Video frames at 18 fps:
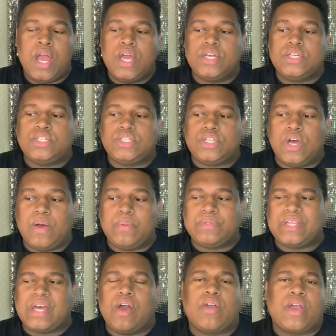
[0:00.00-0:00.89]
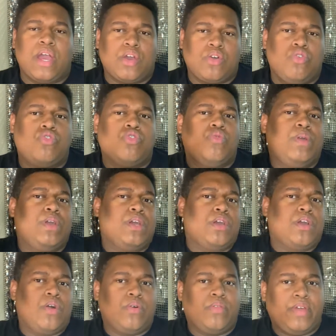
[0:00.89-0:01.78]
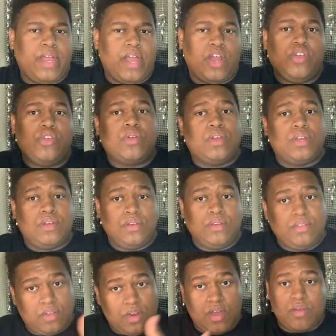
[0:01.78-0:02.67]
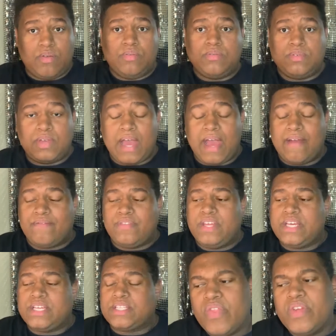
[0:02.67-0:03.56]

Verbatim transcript: So I was like, okay, cool, we can go there. You can, you know, have this.